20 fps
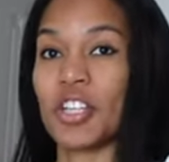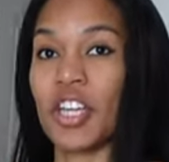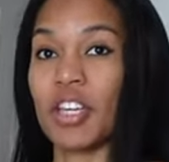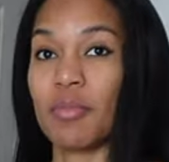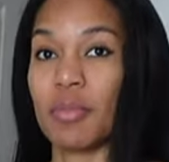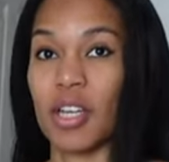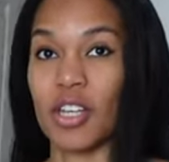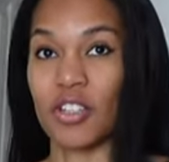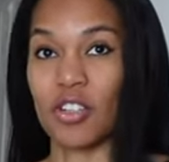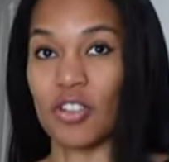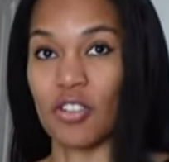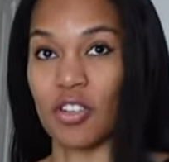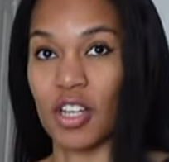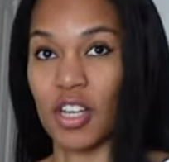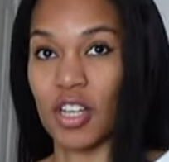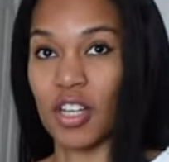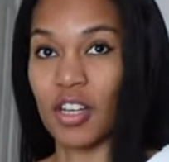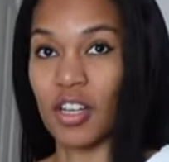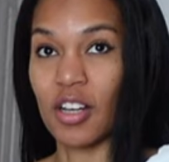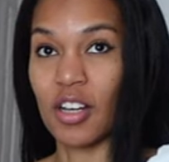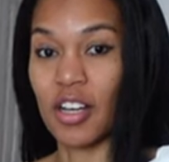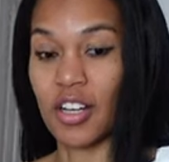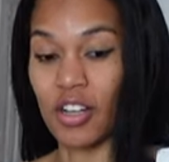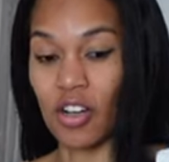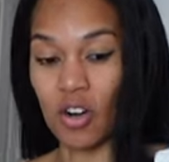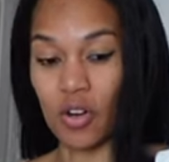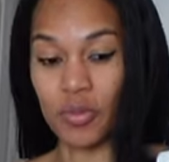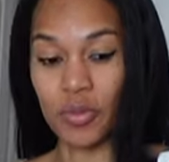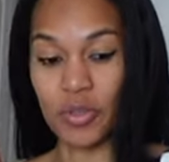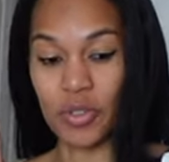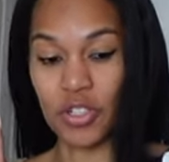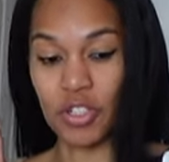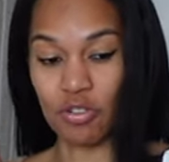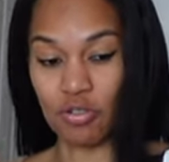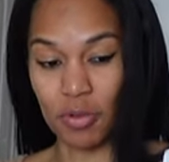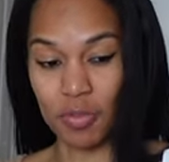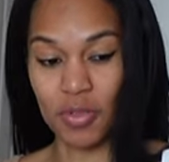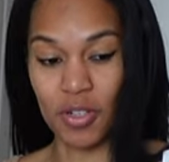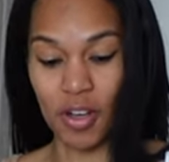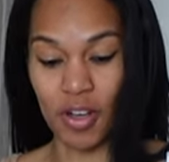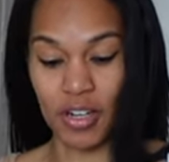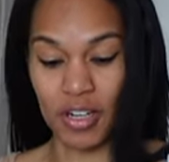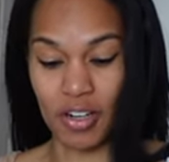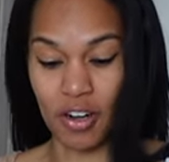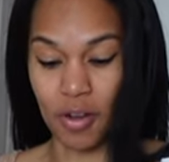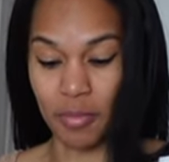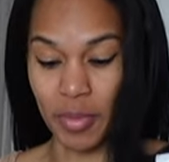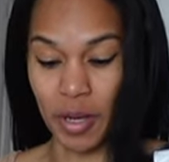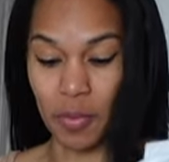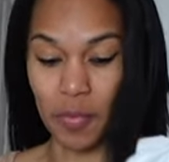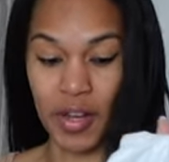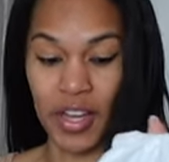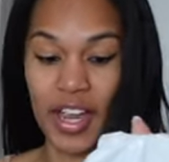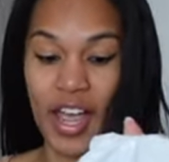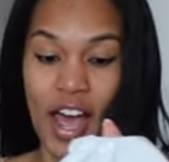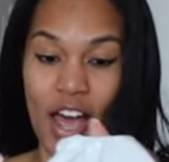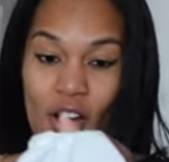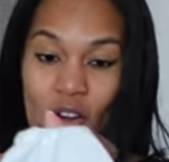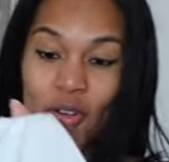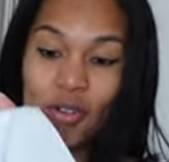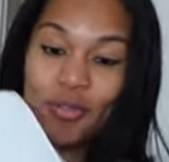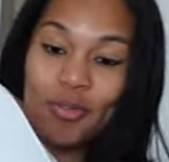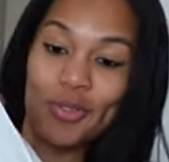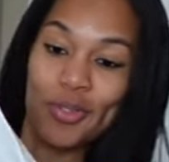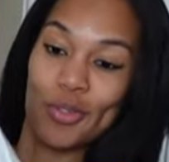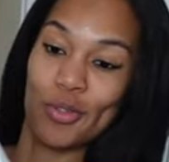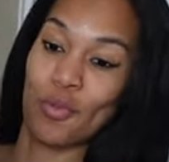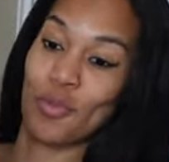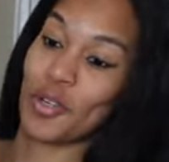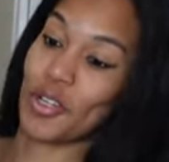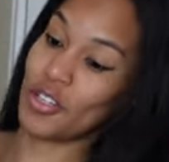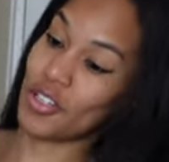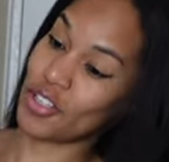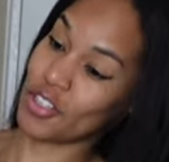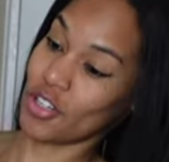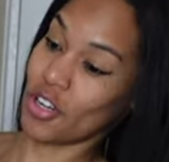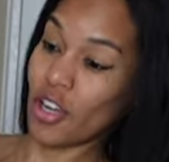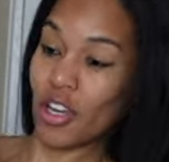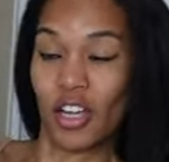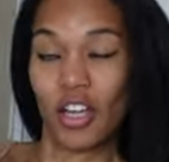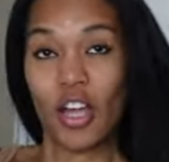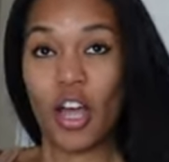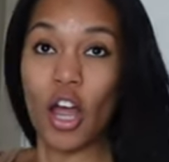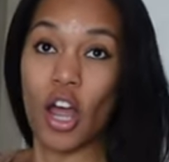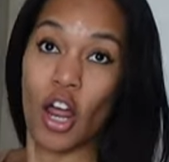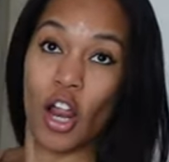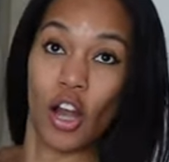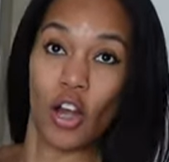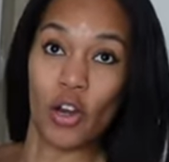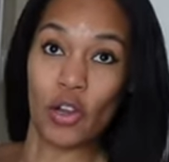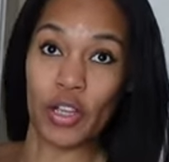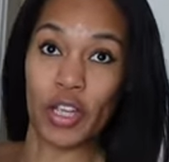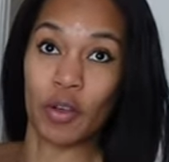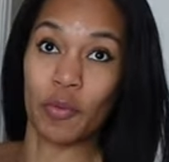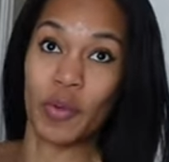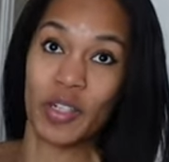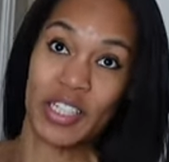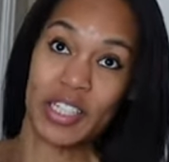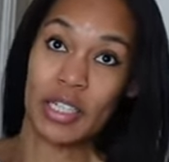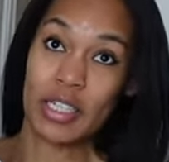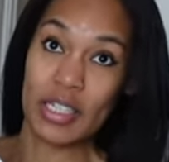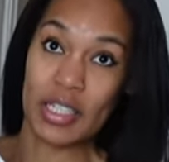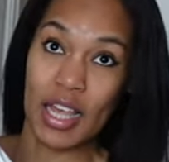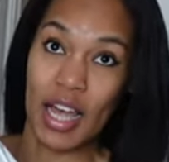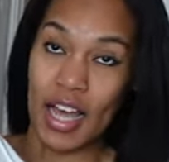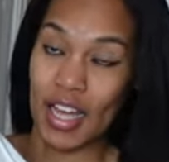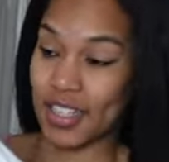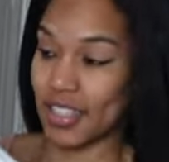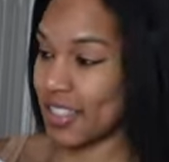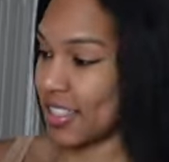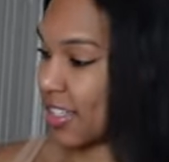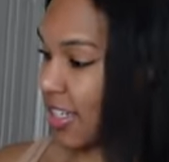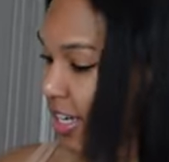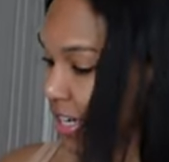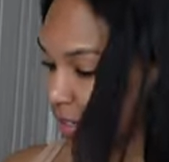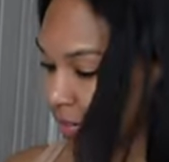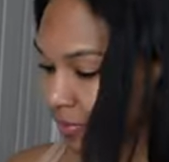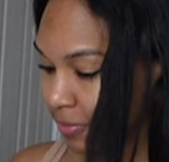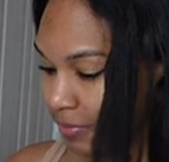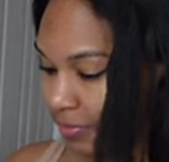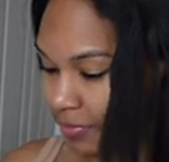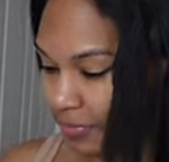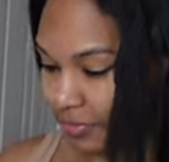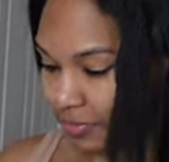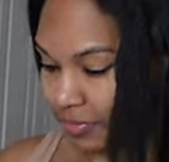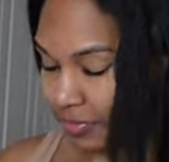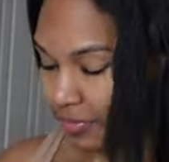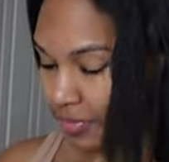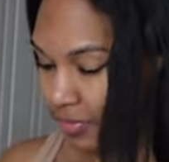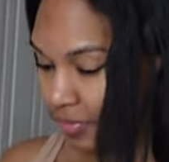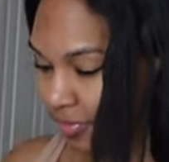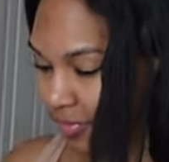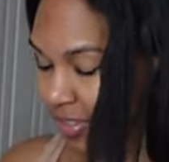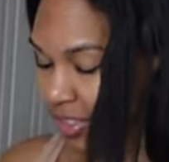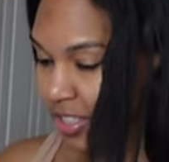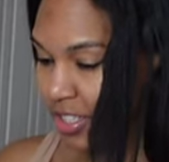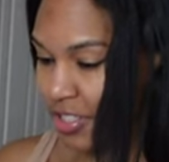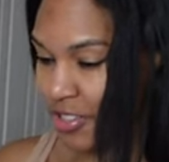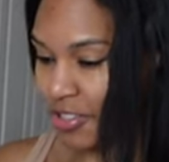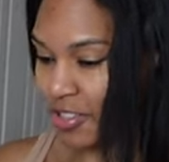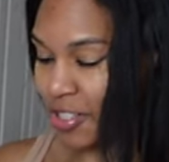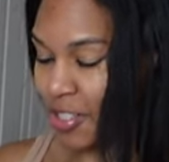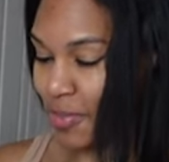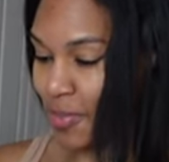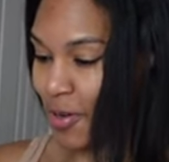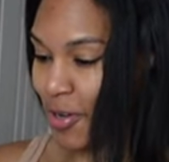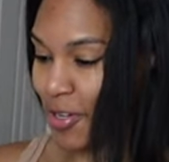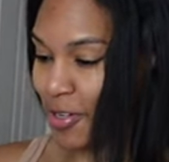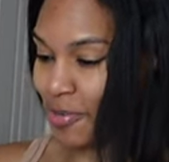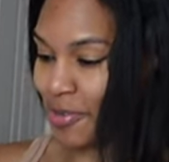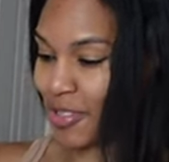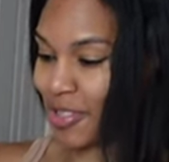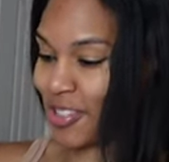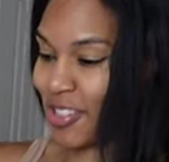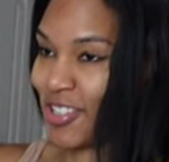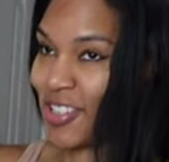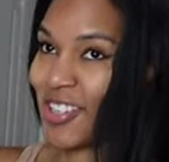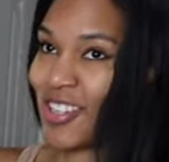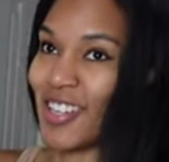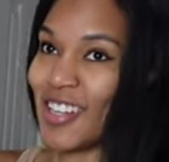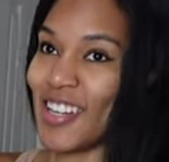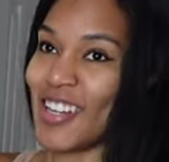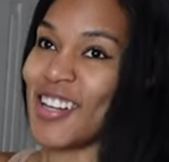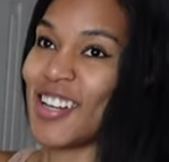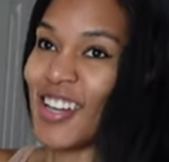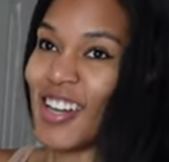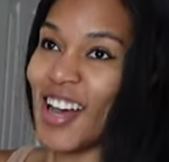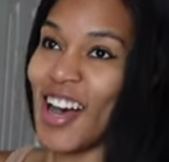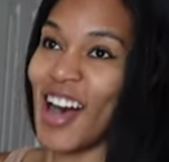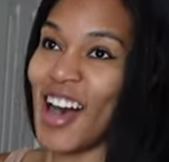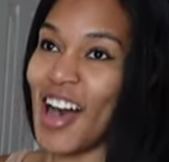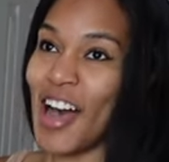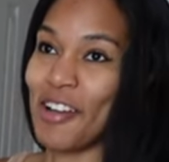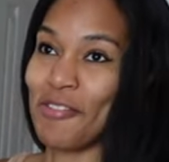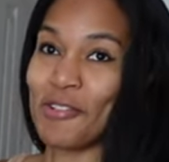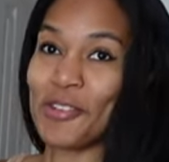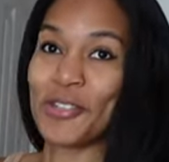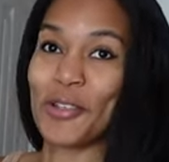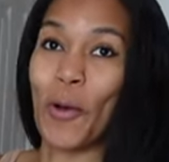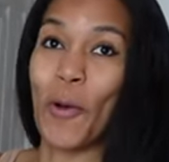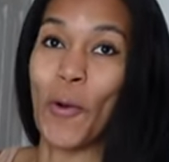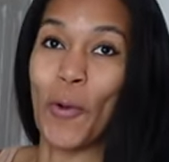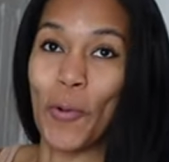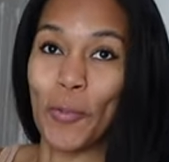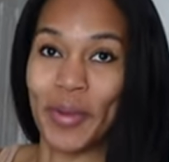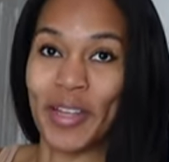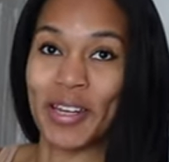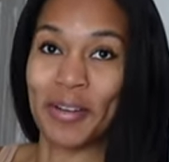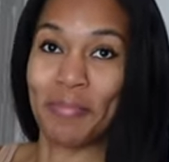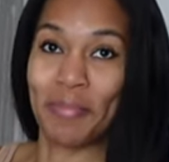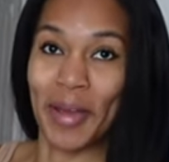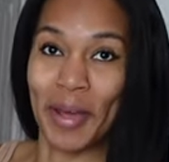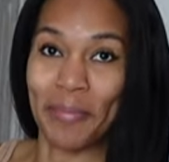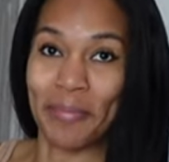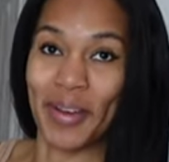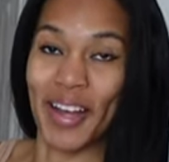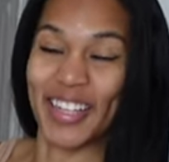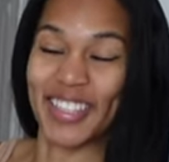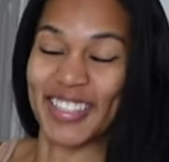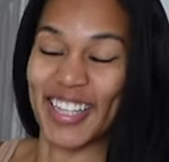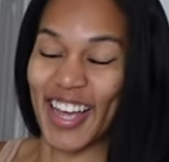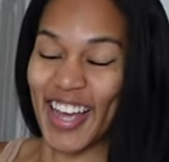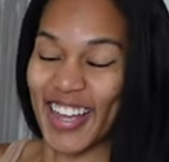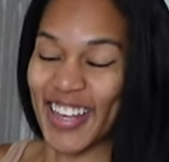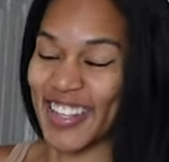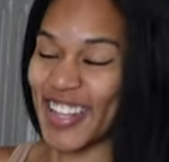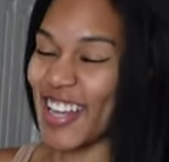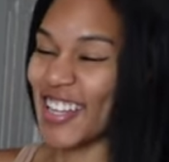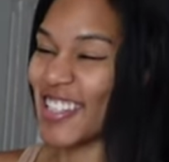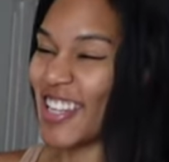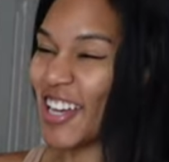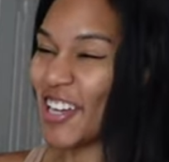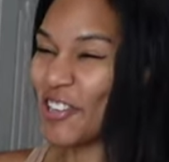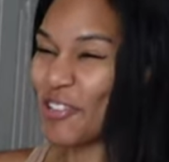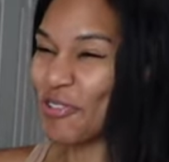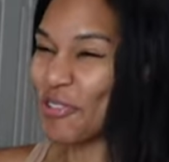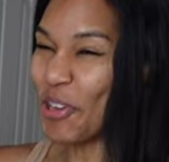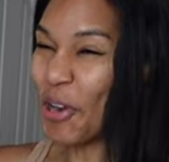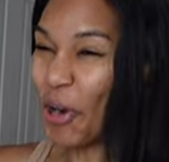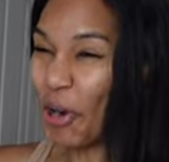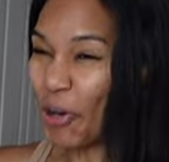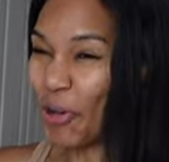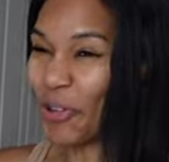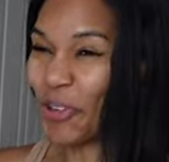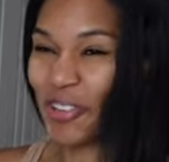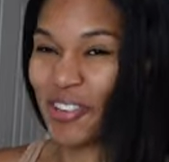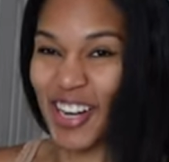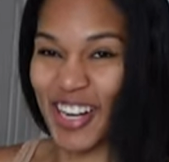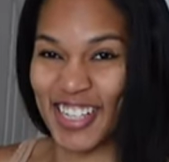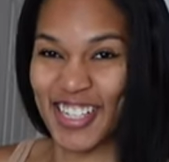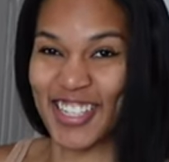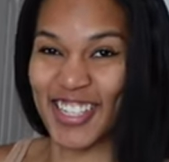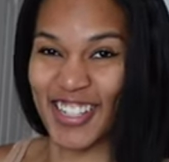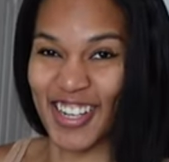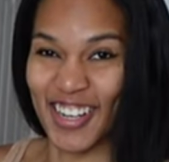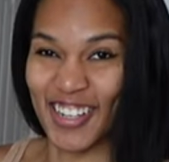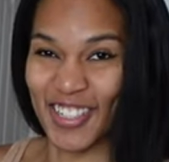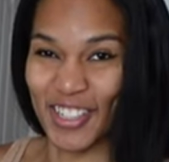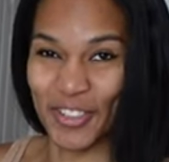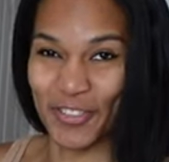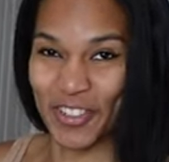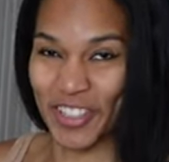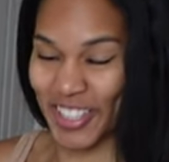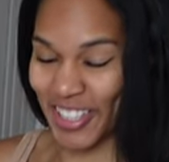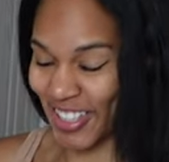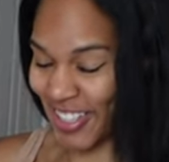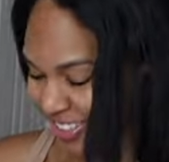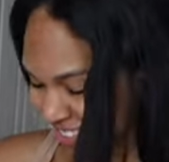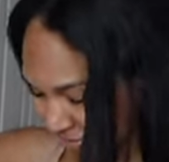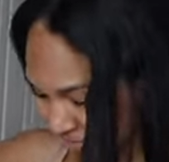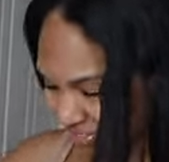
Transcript: came yesterday i almost tripped on it on my way out so we're gonna look at what's inside today yesterday's party was good I was home and in bed by 10. That's how you know granny styles over here.